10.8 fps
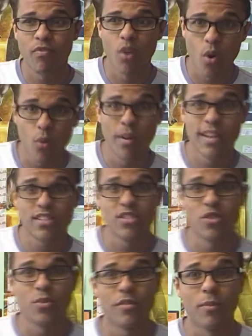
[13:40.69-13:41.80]
not always to
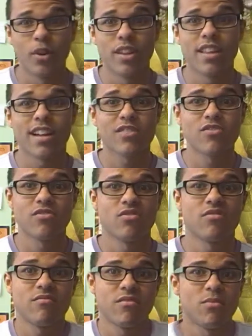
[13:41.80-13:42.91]
do with money, that's
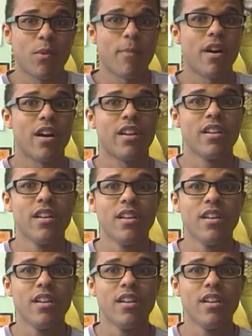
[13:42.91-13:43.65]
just someone might